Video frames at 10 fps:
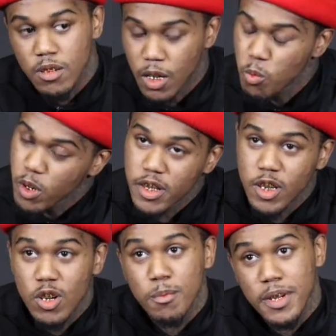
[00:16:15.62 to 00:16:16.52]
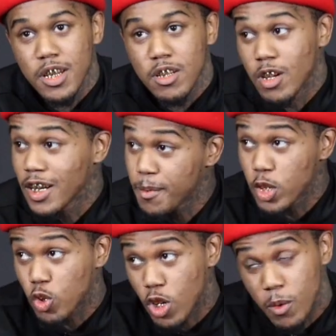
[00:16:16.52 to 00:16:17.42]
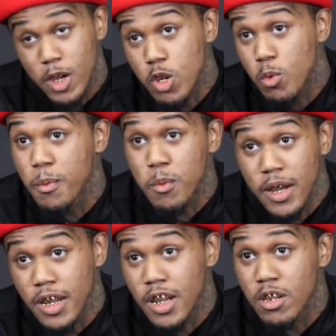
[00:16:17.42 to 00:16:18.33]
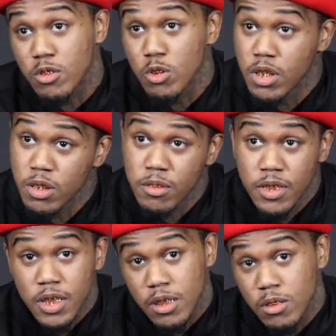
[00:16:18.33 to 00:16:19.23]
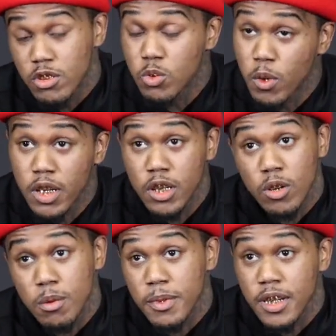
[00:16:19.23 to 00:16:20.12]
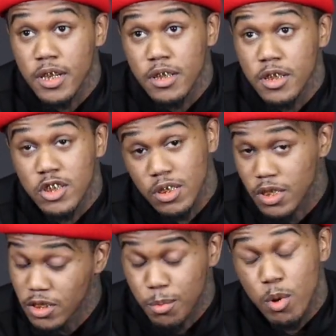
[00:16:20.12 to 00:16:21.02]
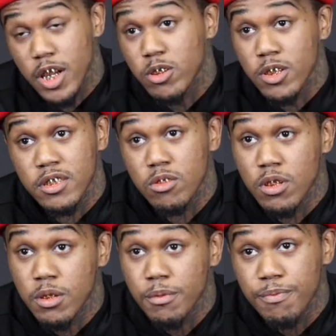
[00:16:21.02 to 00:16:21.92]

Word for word: I'm working on it, man. You know, I got my daughter right here with me right now, so, you know, just working on it, man. It's a process, you know.